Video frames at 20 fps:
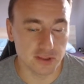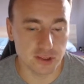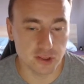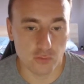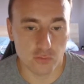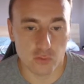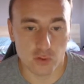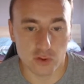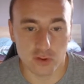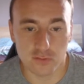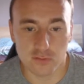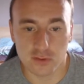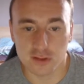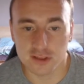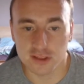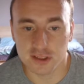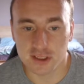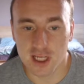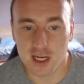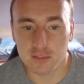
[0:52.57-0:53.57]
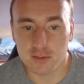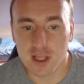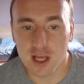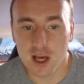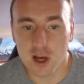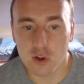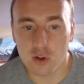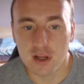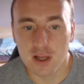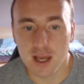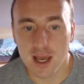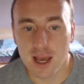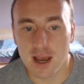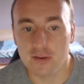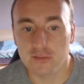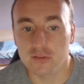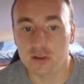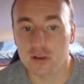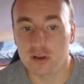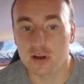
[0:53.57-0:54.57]
So for the first time now,
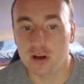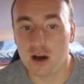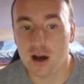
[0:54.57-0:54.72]
after